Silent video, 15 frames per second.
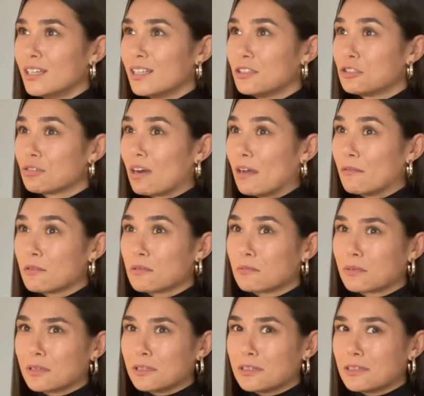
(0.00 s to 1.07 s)
travel the
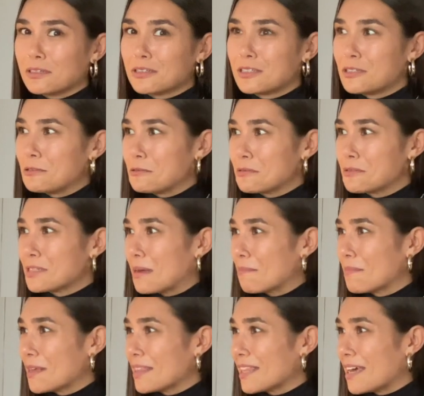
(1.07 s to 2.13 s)
world, do
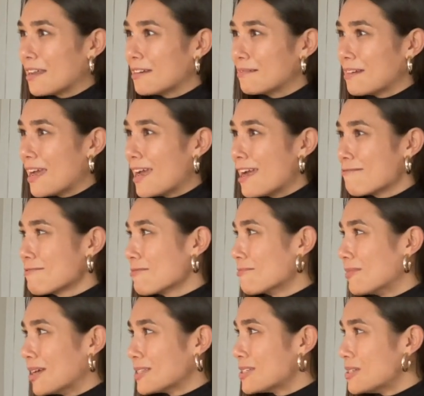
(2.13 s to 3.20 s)
something that everyone
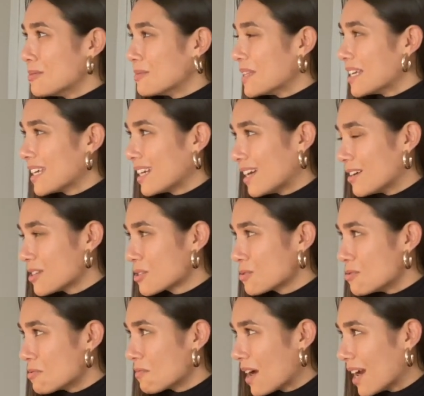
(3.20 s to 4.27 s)
wants to do when they get out of
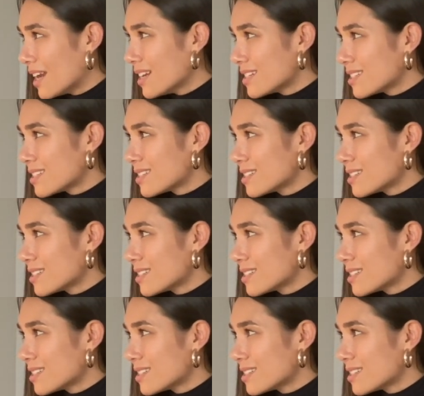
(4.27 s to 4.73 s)
school, right?